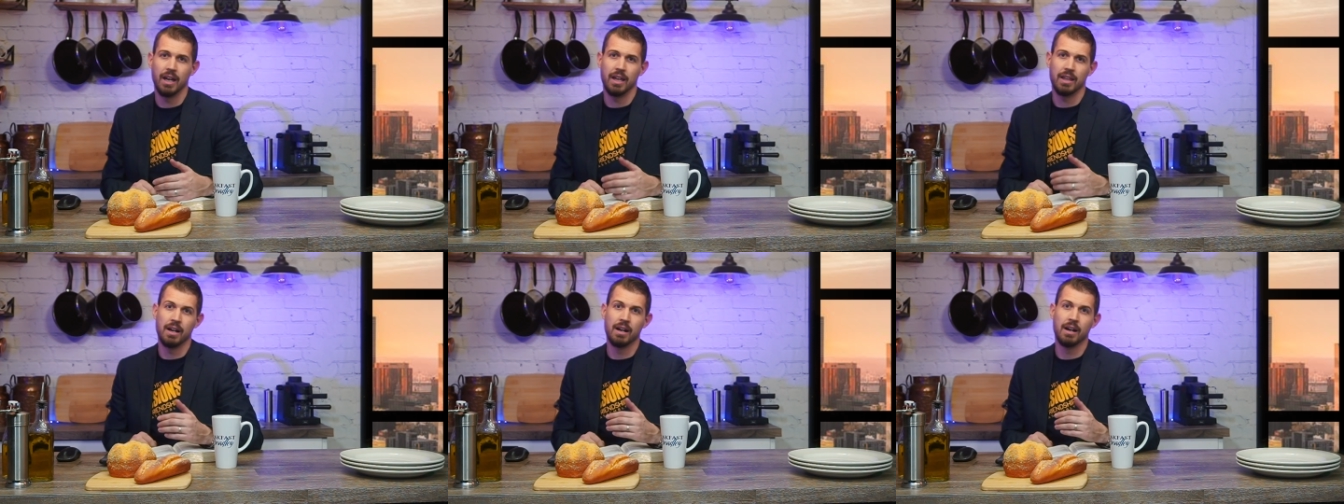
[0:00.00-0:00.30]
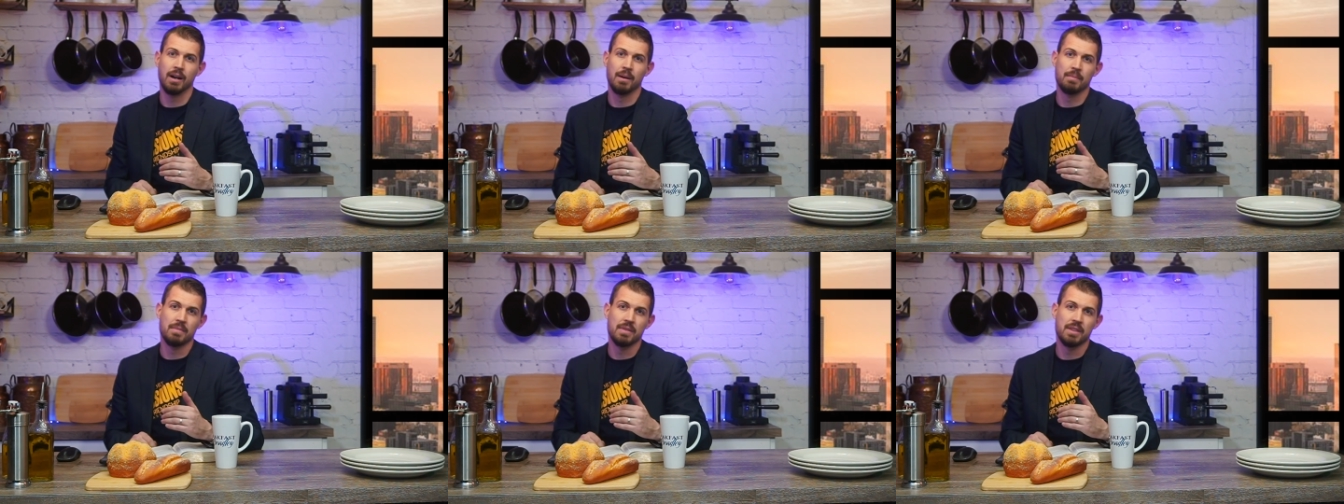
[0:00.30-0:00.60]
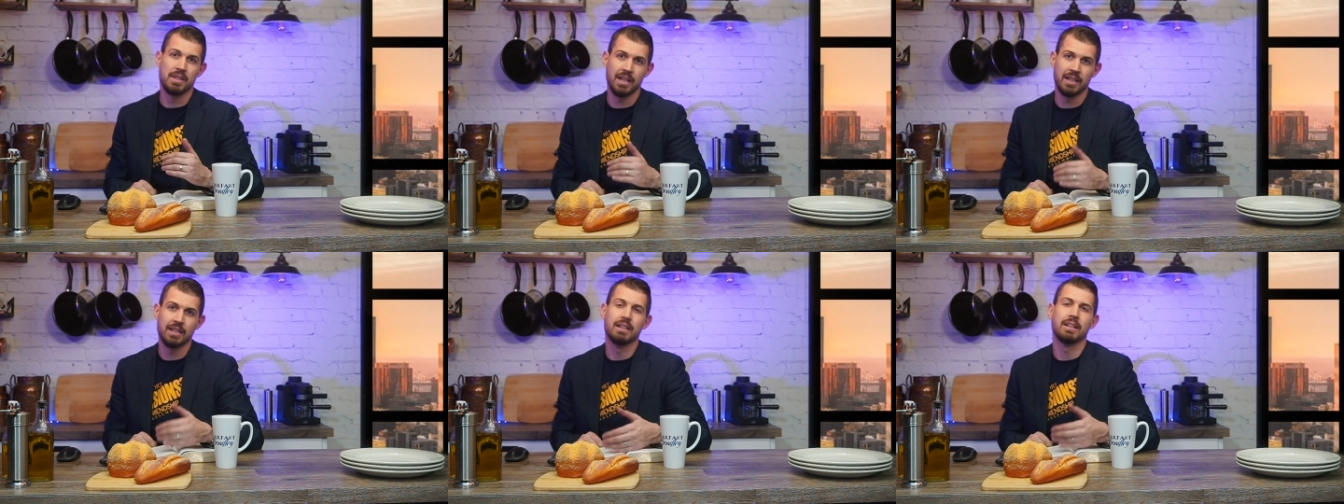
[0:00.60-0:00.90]

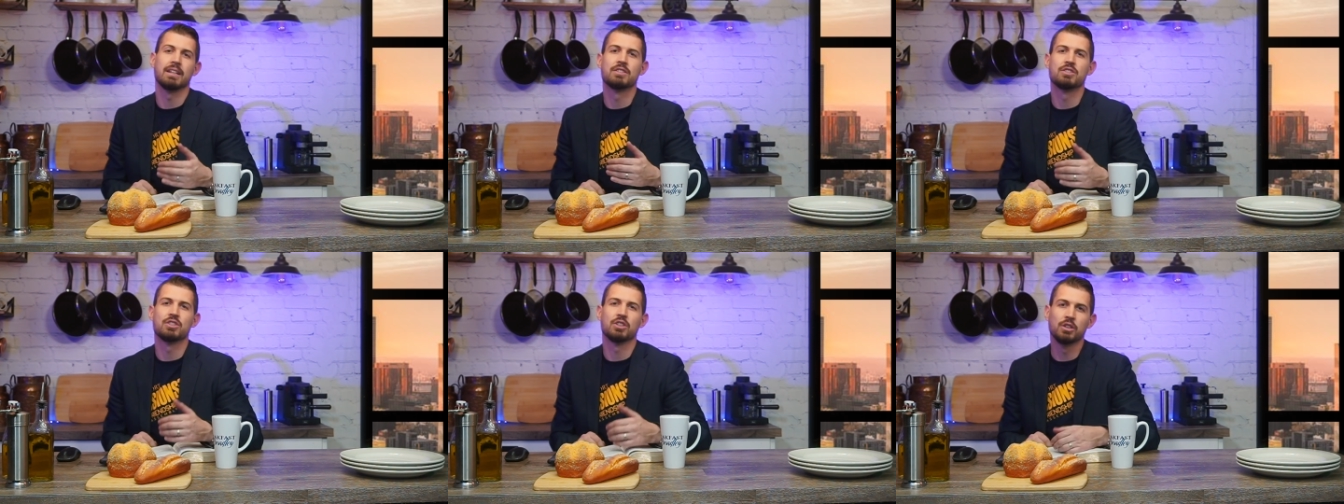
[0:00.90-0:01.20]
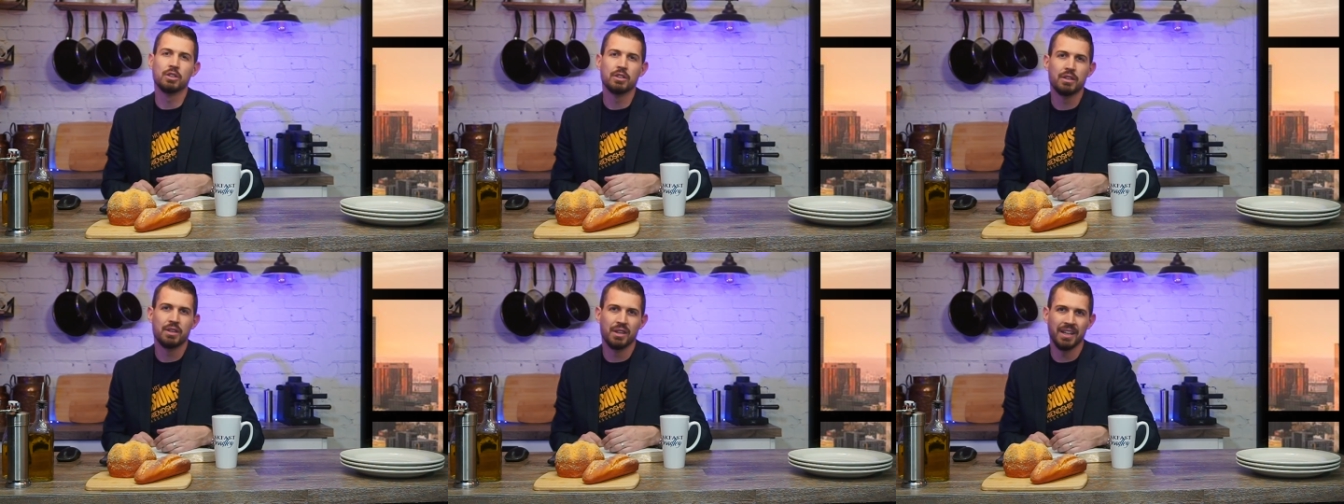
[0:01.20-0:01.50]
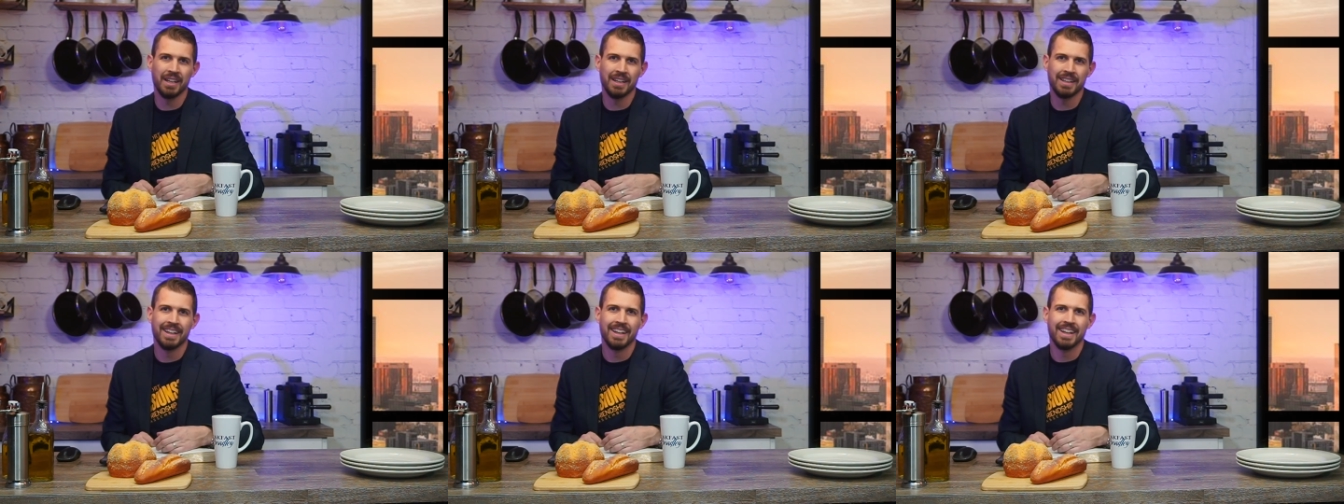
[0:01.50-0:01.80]
then it's a good
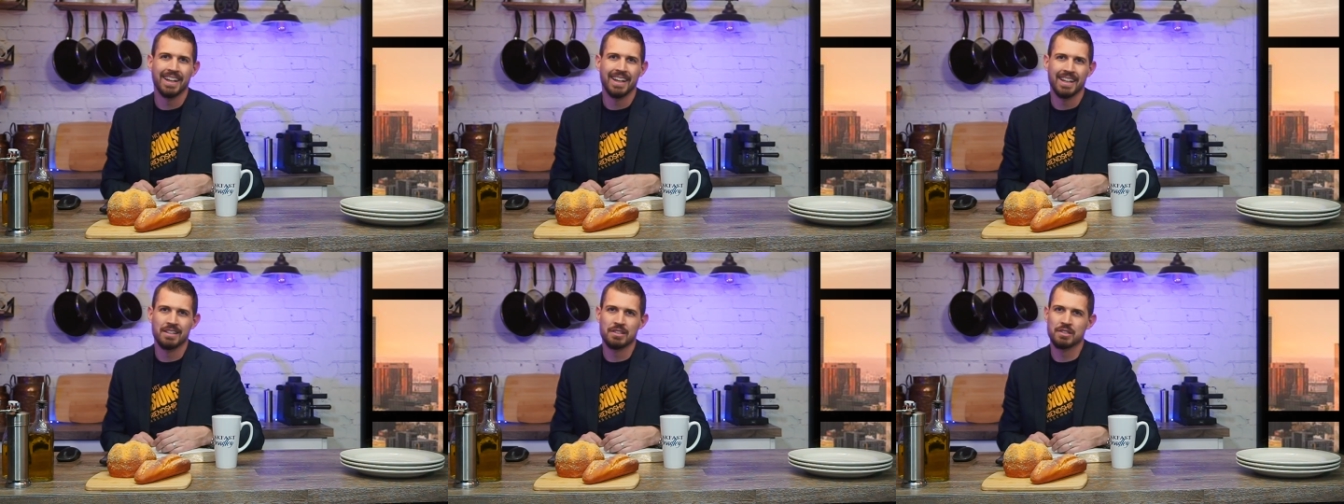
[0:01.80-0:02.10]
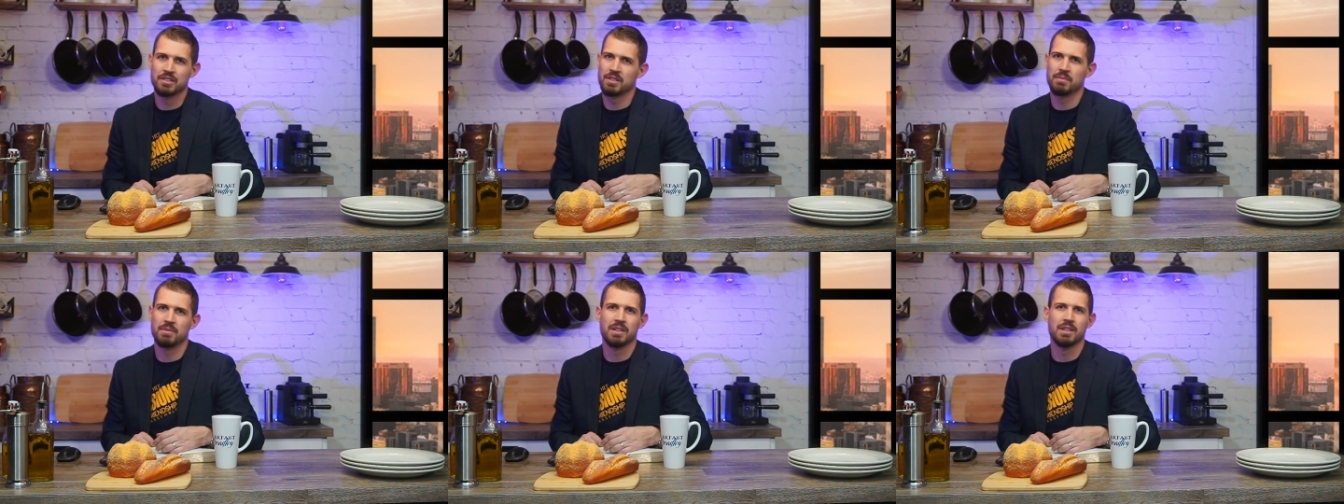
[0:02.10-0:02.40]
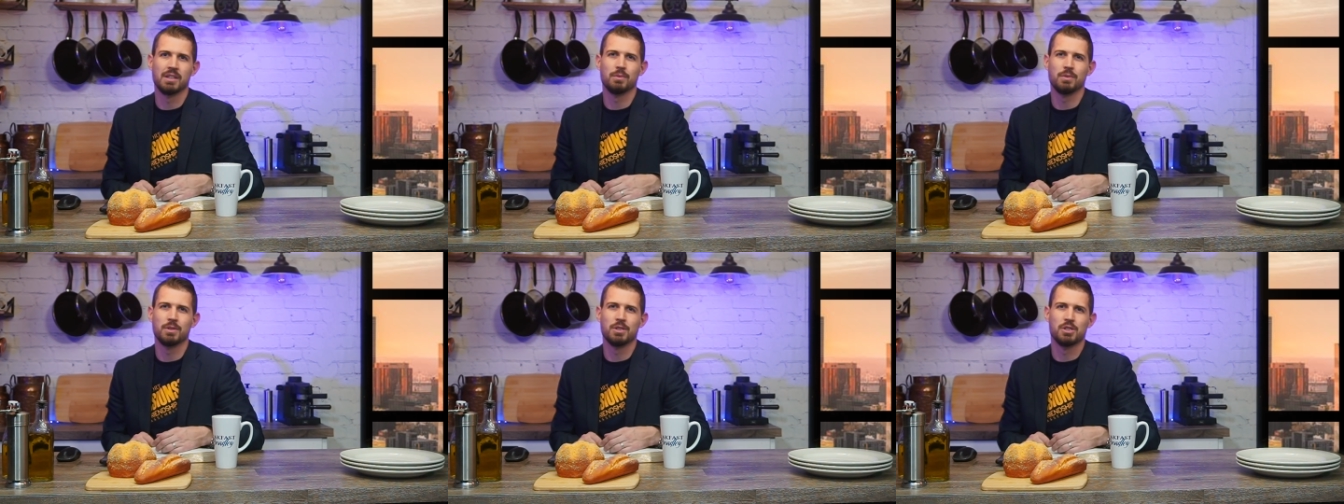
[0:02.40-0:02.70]
thing, and it's something
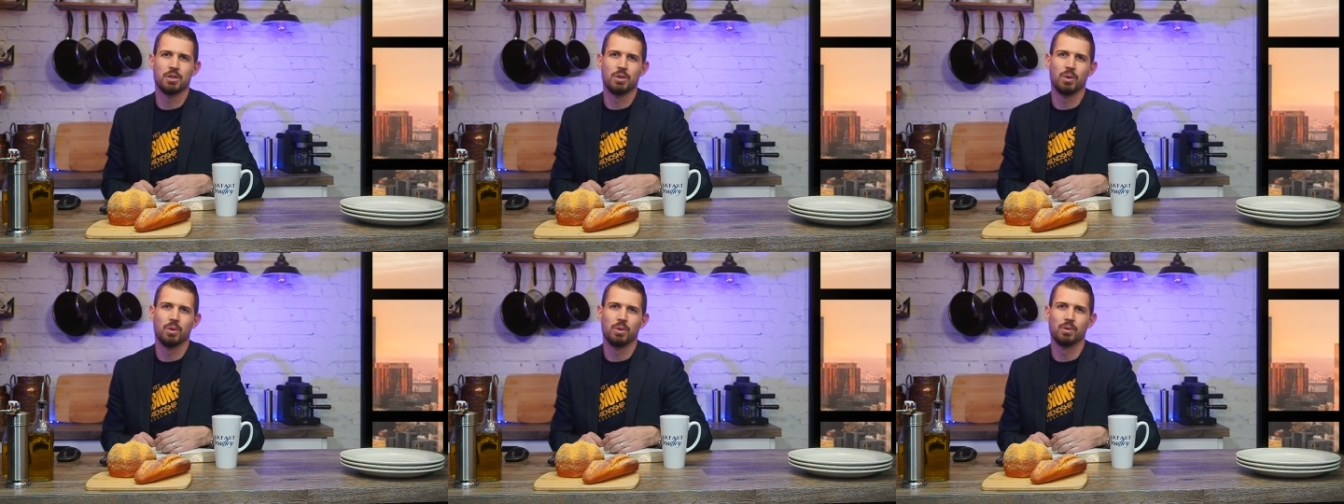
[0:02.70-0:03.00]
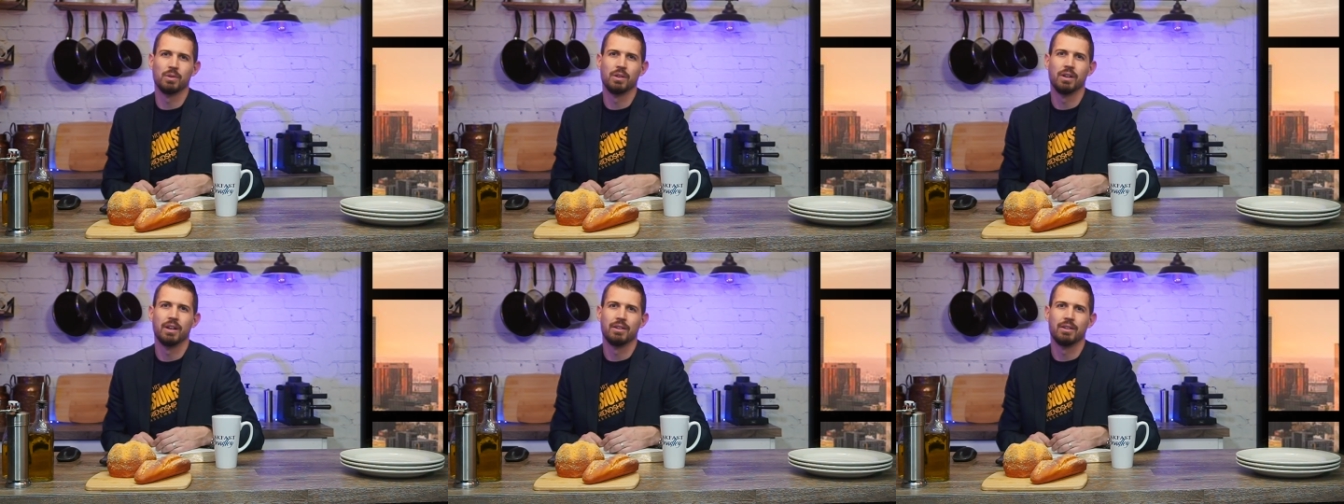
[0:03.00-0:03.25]
that we should hold